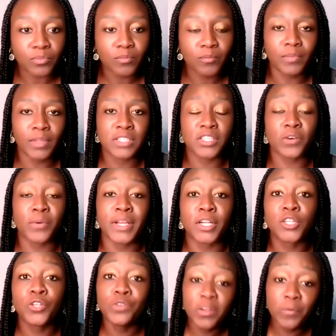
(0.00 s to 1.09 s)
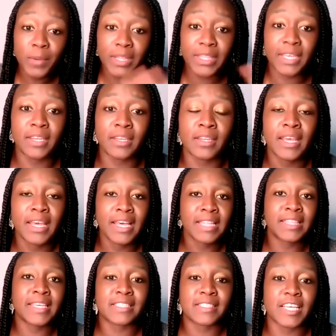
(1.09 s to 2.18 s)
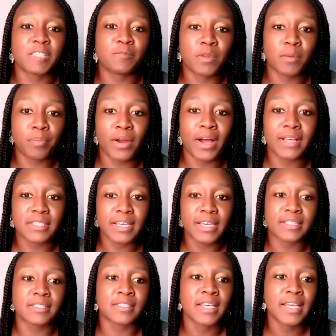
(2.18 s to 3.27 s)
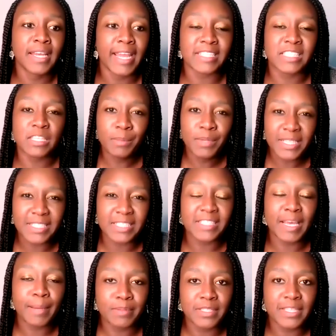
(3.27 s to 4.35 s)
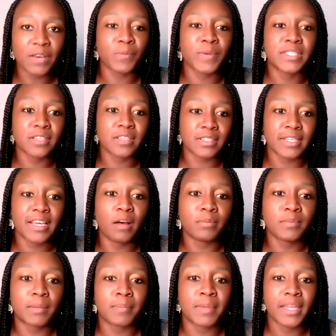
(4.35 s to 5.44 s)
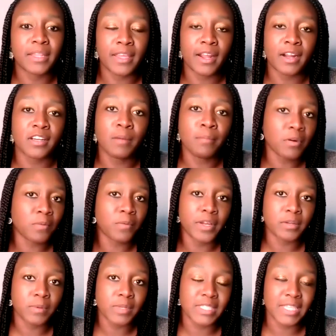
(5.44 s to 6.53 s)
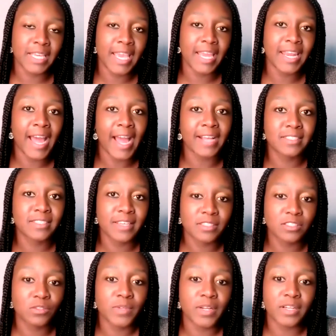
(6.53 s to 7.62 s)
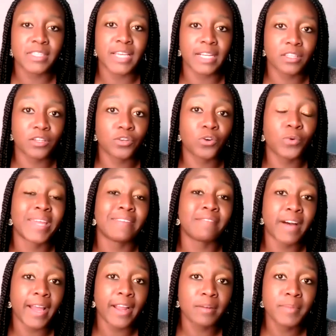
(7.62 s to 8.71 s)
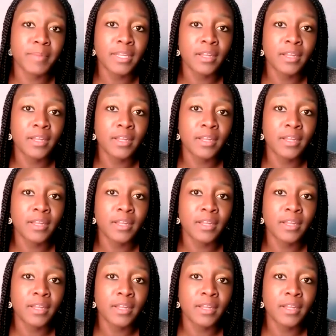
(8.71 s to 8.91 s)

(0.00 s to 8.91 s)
So included within the assessment process and some of the steps that we took to help them get there, number one was to gain access to their technical environment.